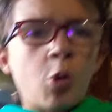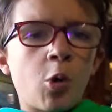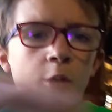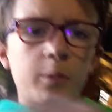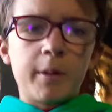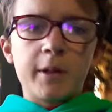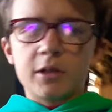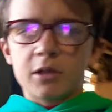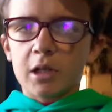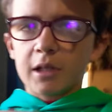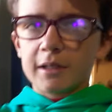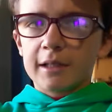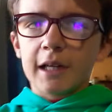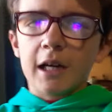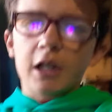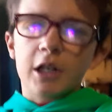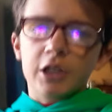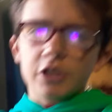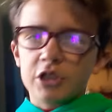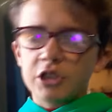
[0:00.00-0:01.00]
corn maze right
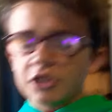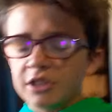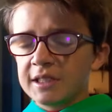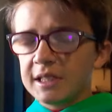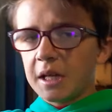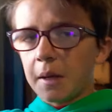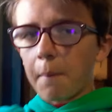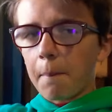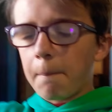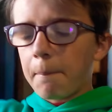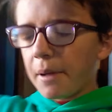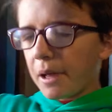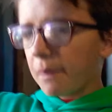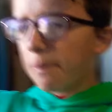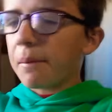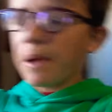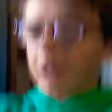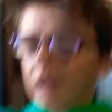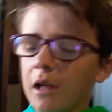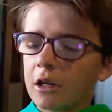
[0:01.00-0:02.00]
there. You should see a
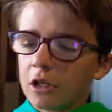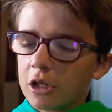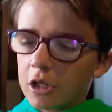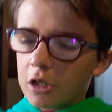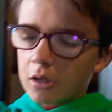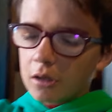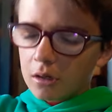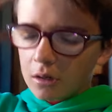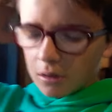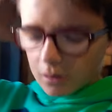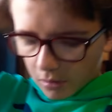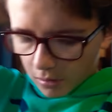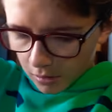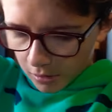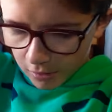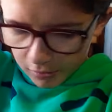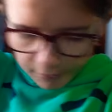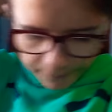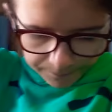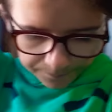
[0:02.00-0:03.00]
big banner.
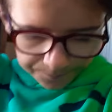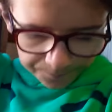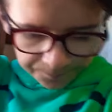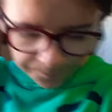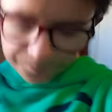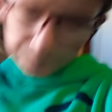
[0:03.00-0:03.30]
Um,